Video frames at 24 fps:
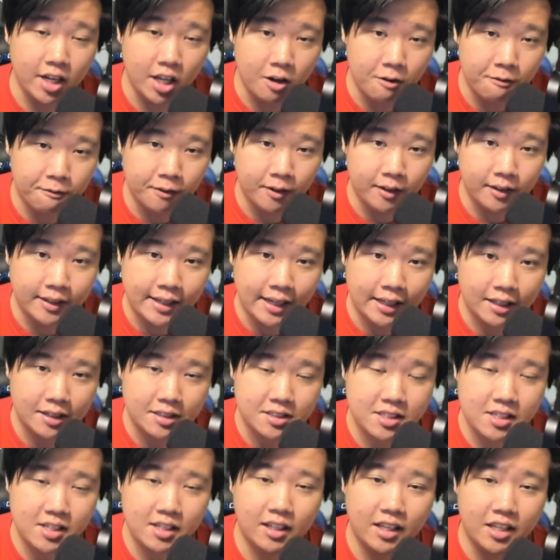Infinite
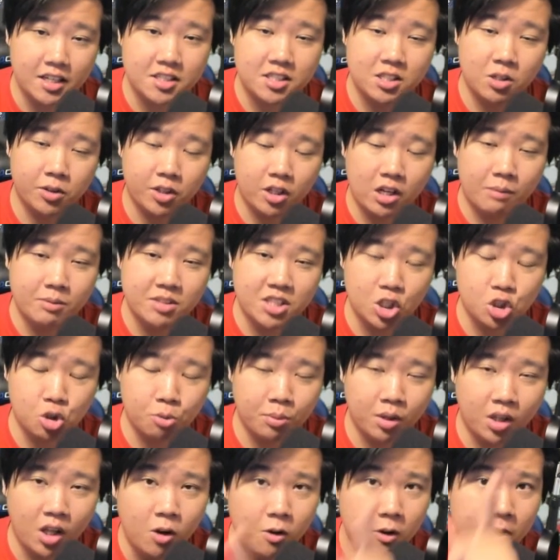Galaxy. Let us know in the comment section
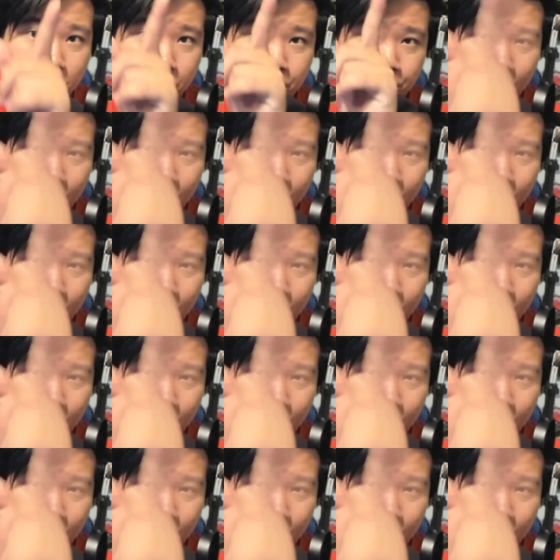below.